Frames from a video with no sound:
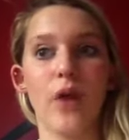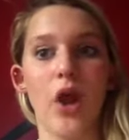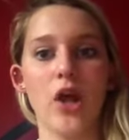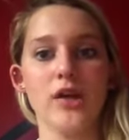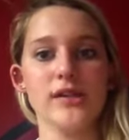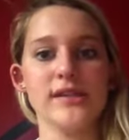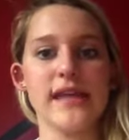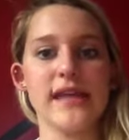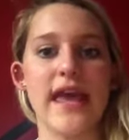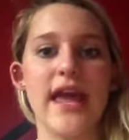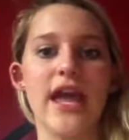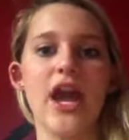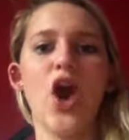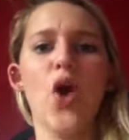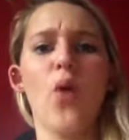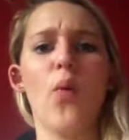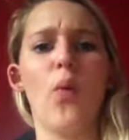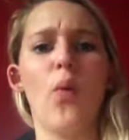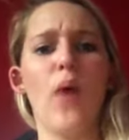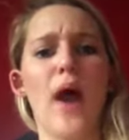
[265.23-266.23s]
say,
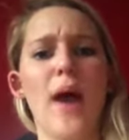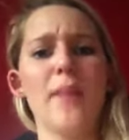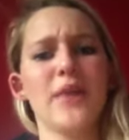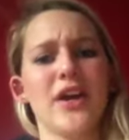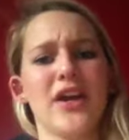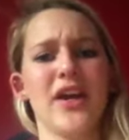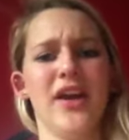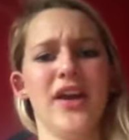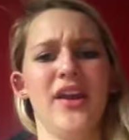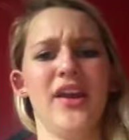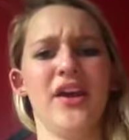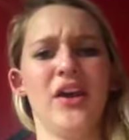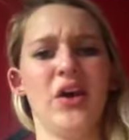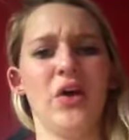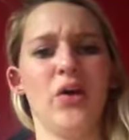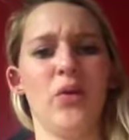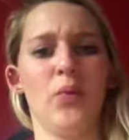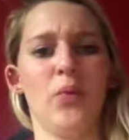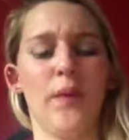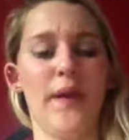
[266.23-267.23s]
oh, I'm not
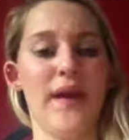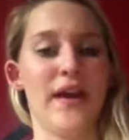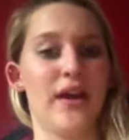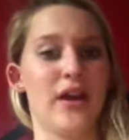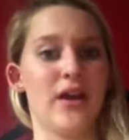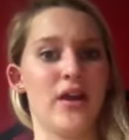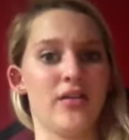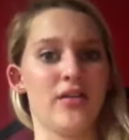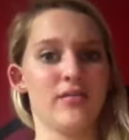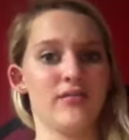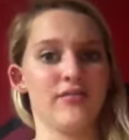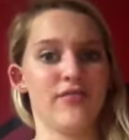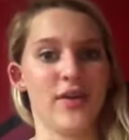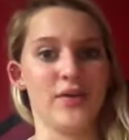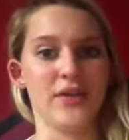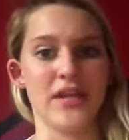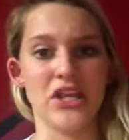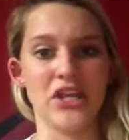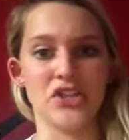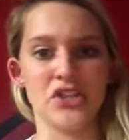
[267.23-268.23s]
gonna wear
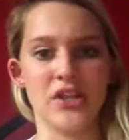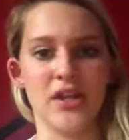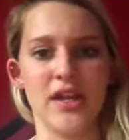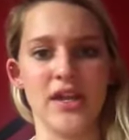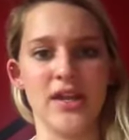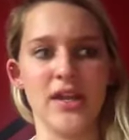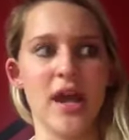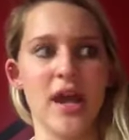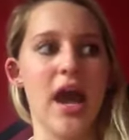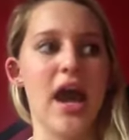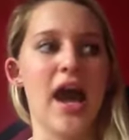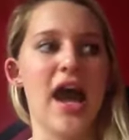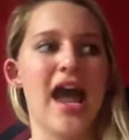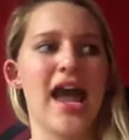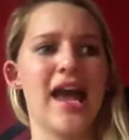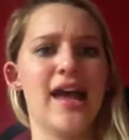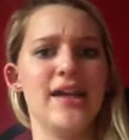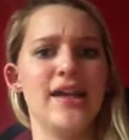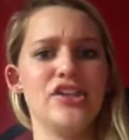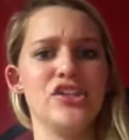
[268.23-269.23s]
foundation,
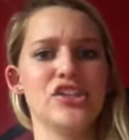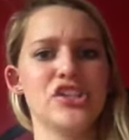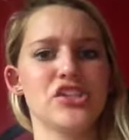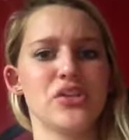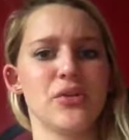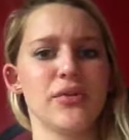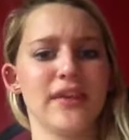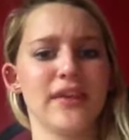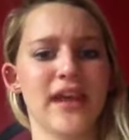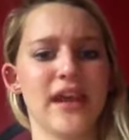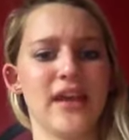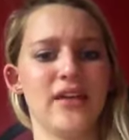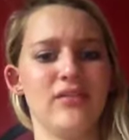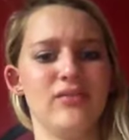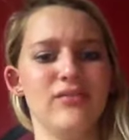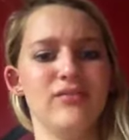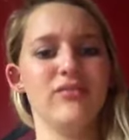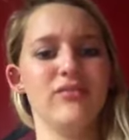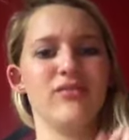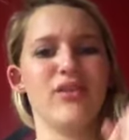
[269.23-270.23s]
I just don't think I
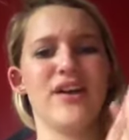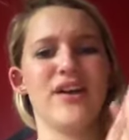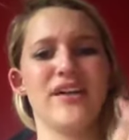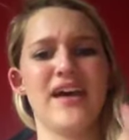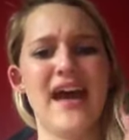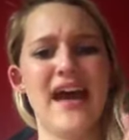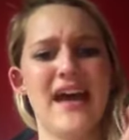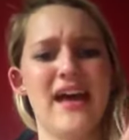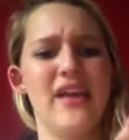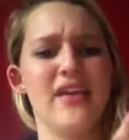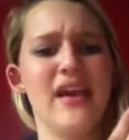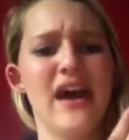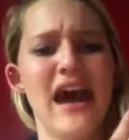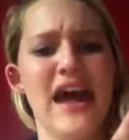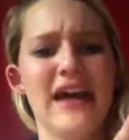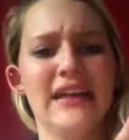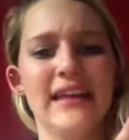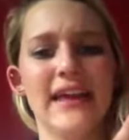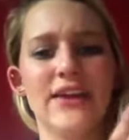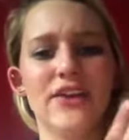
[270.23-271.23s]
want to add
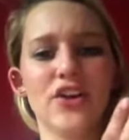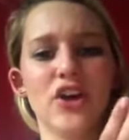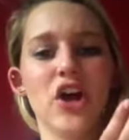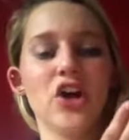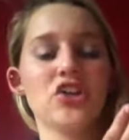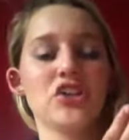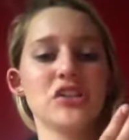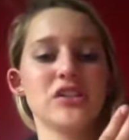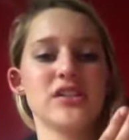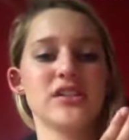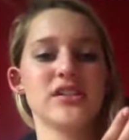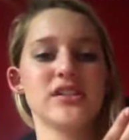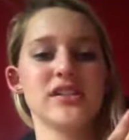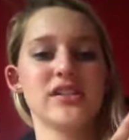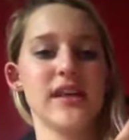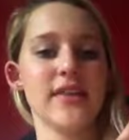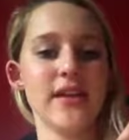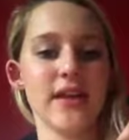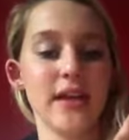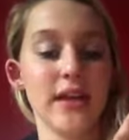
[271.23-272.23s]
eyeliner, I'll just
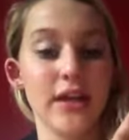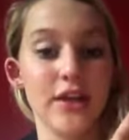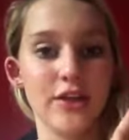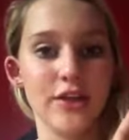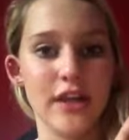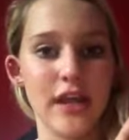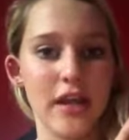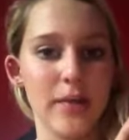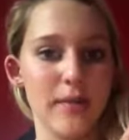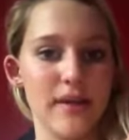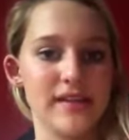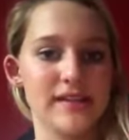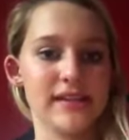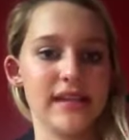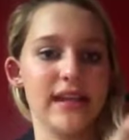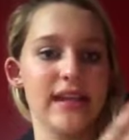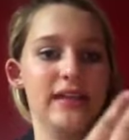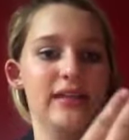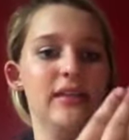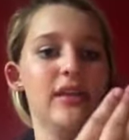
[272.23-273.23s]
say that it irritated my
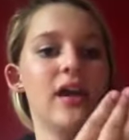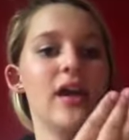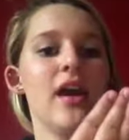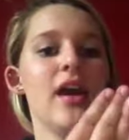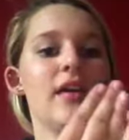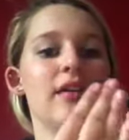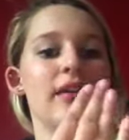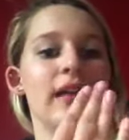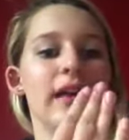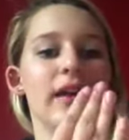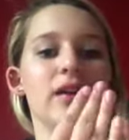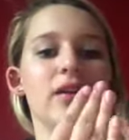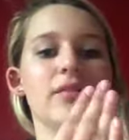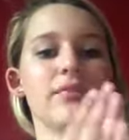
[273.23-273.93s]
skin, I